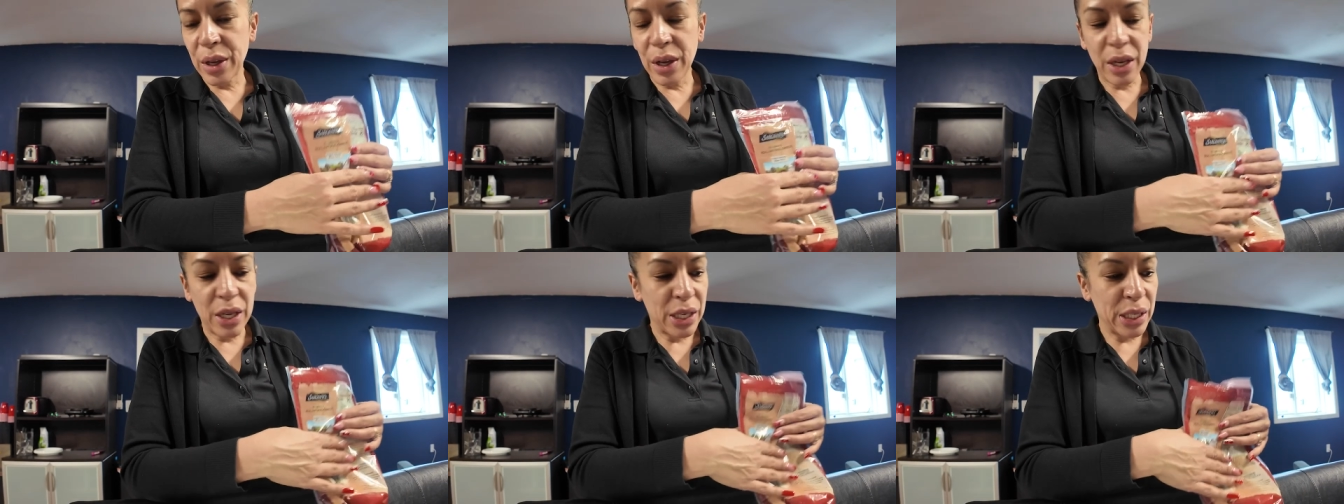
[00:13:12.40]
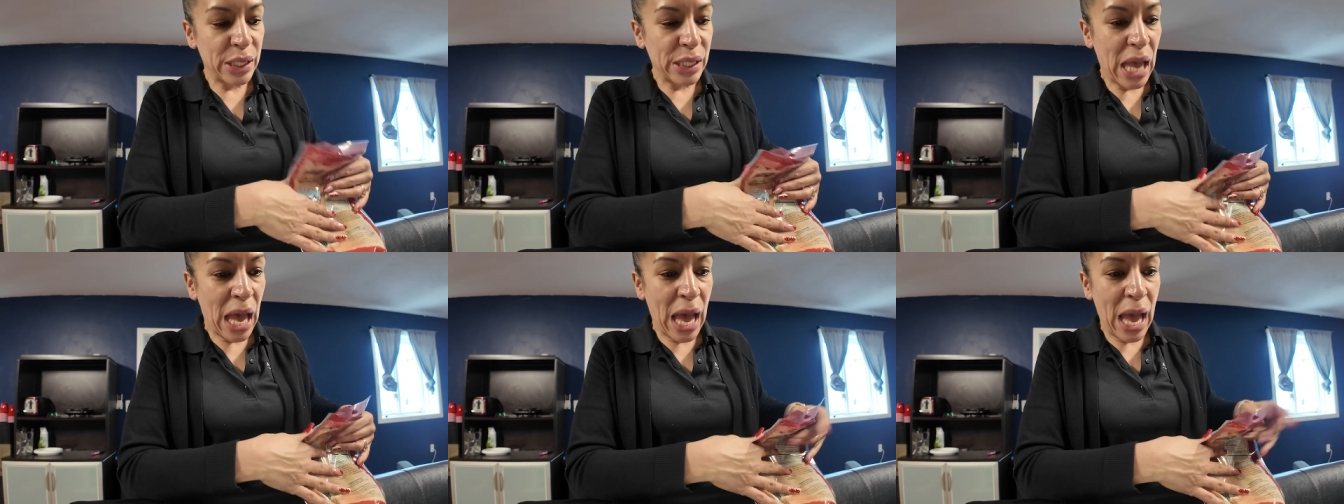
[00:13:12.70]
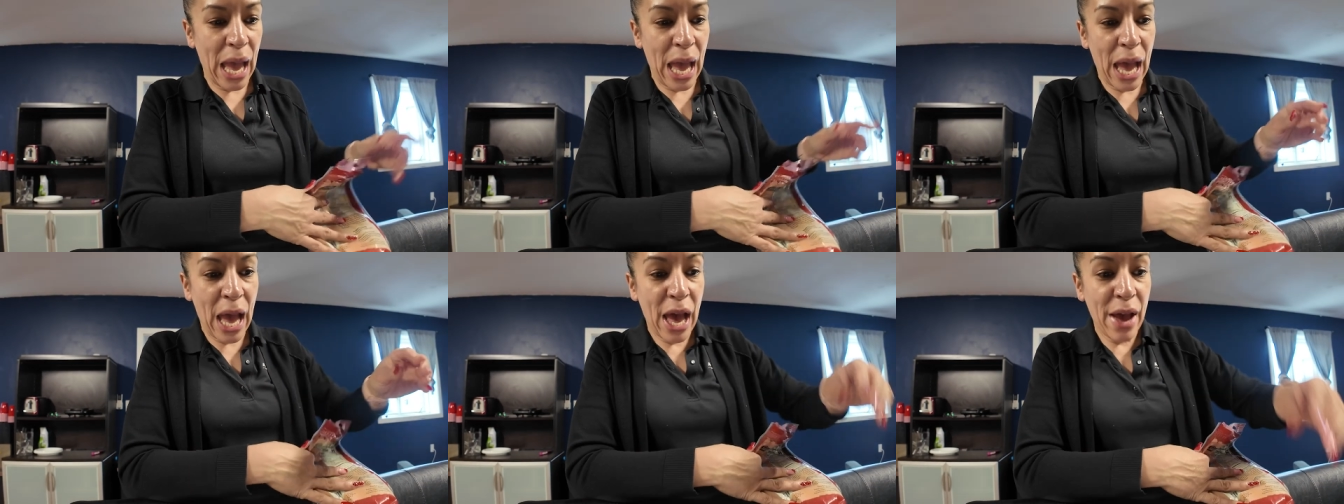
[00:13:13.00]
because I
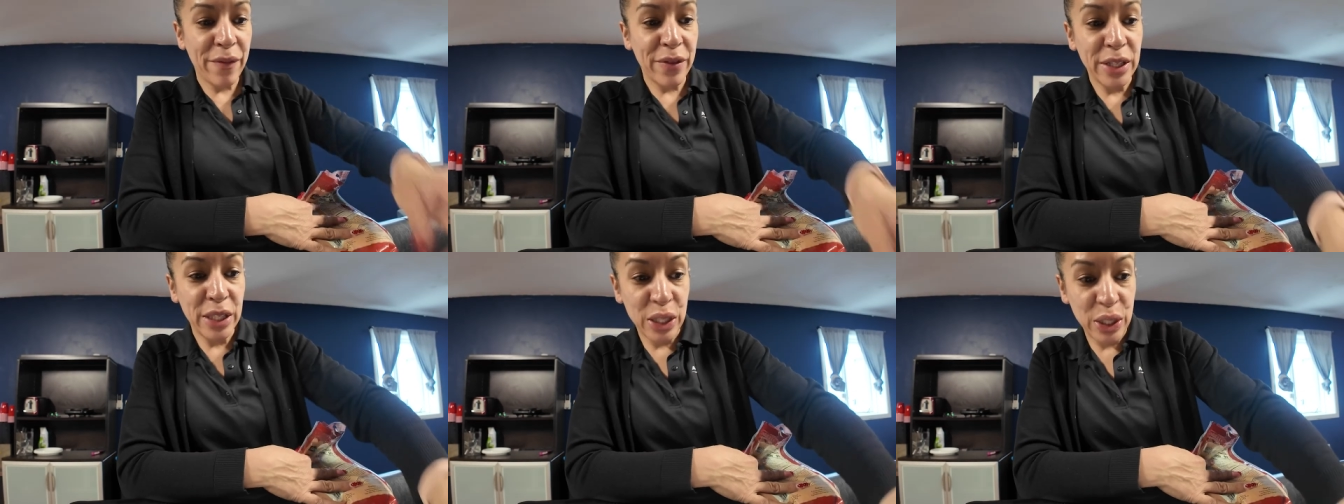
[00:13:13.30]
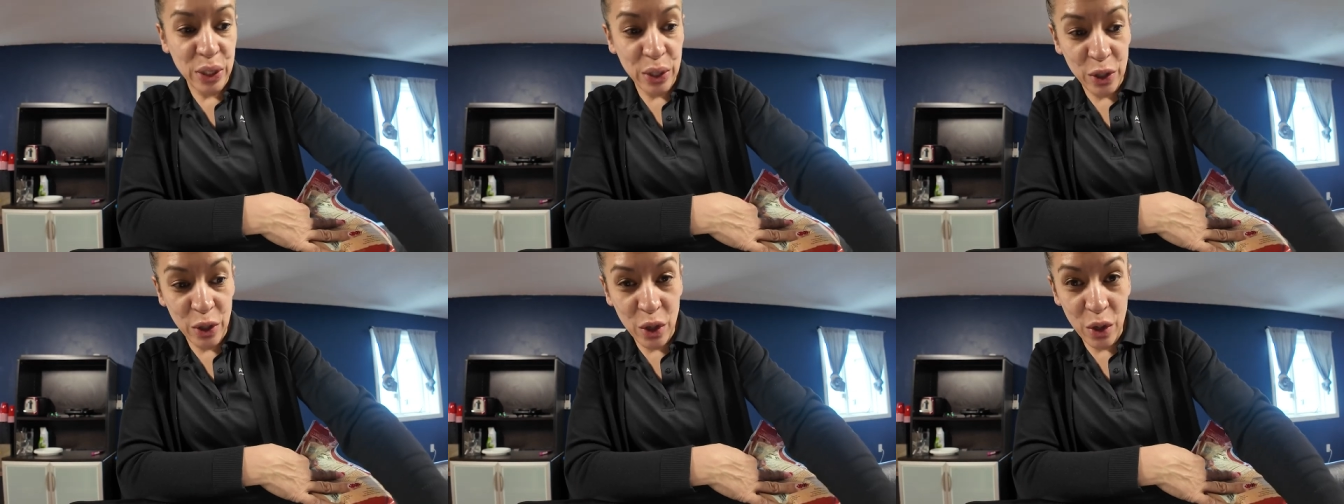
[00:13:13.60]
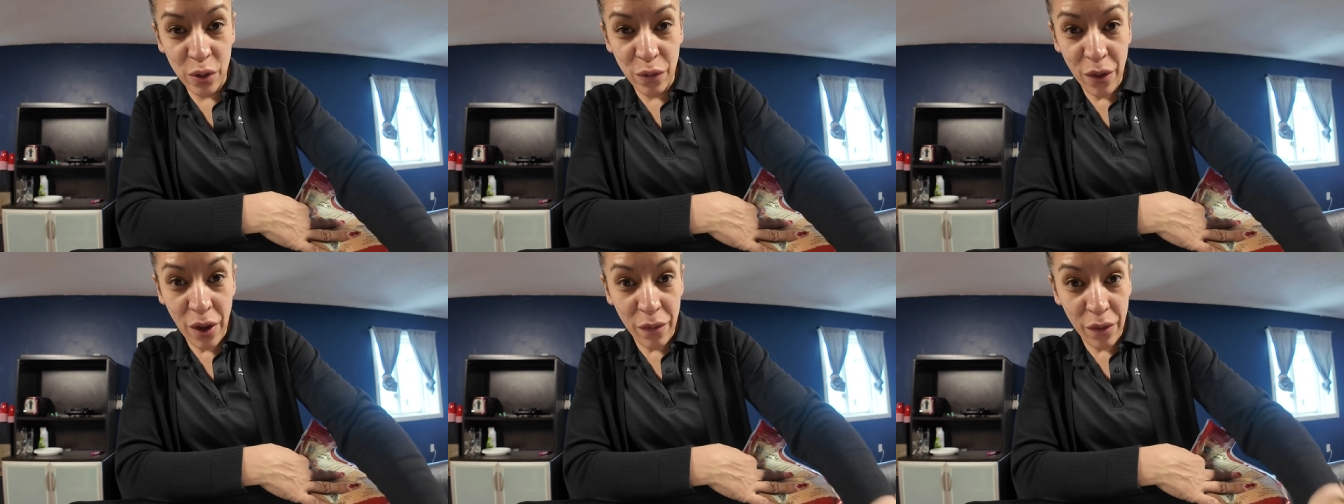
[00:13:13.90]
have
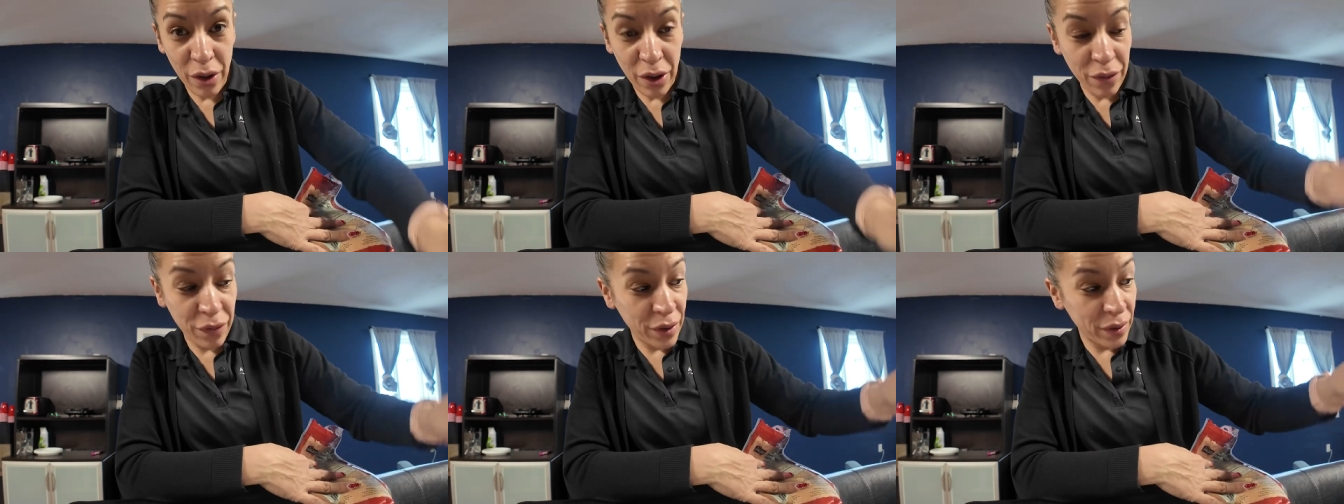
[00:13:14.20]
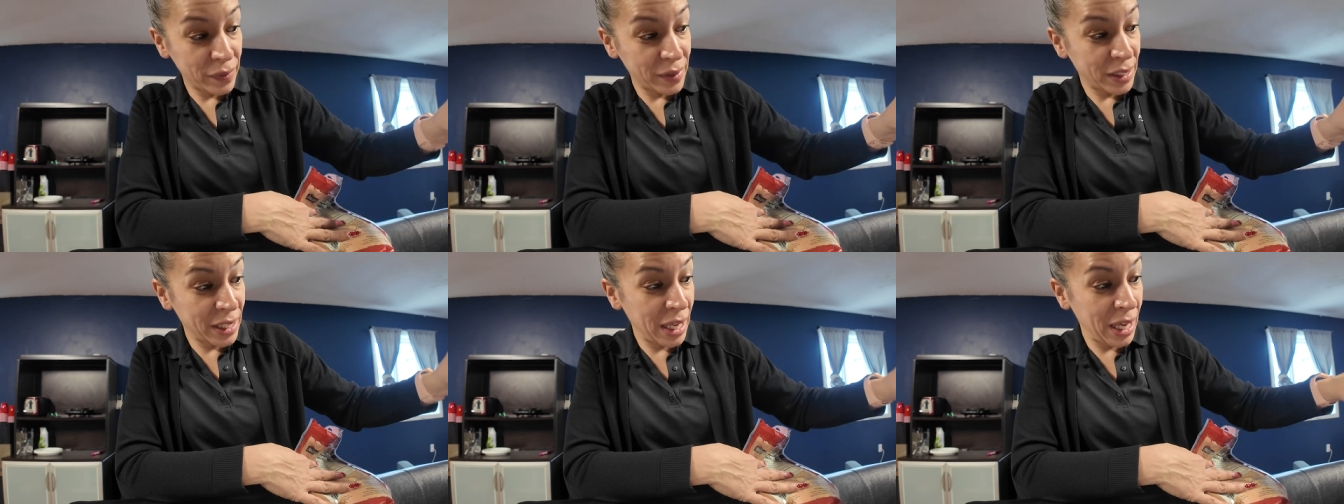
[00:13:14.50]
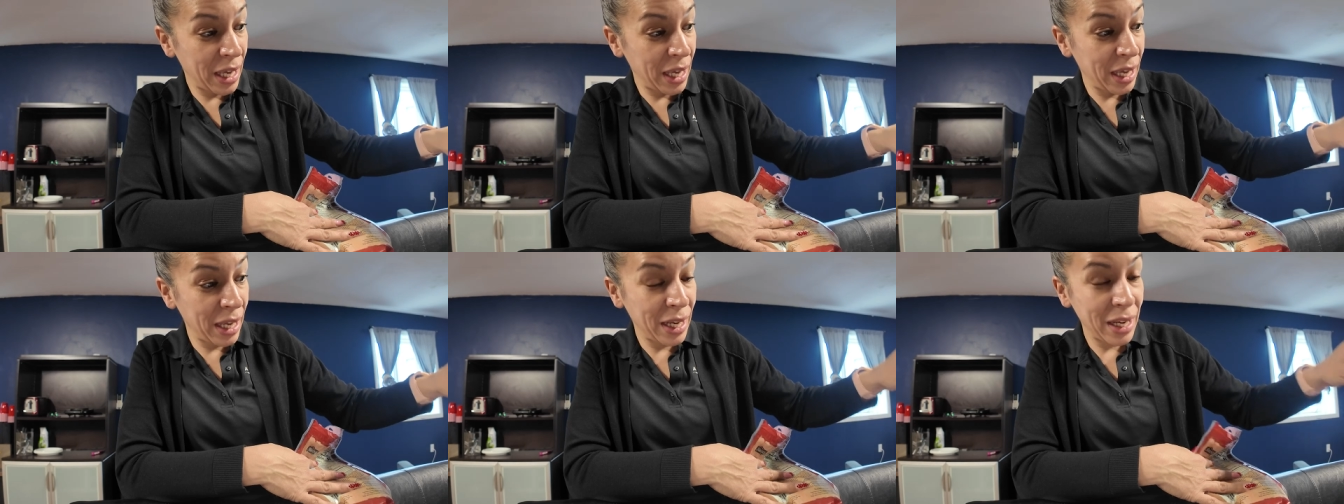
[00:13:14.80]
until February
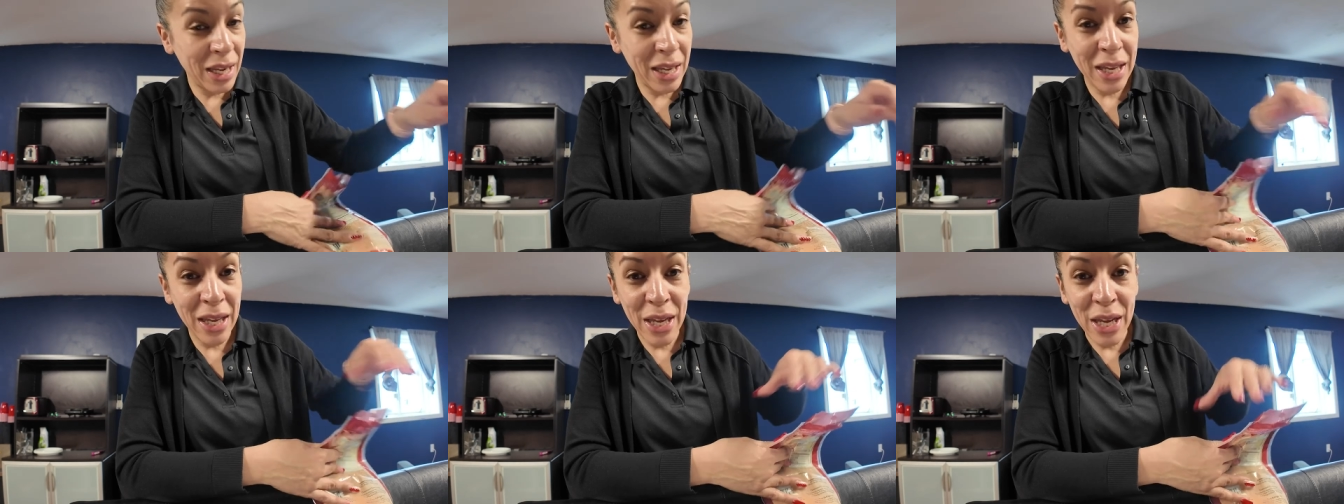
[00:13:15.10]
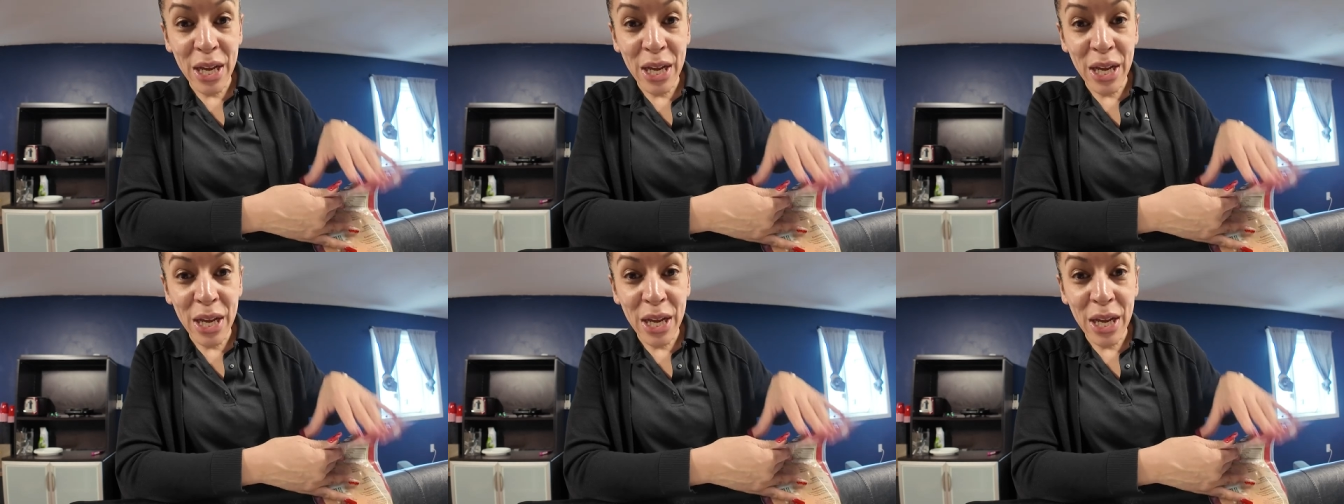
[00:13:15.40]
15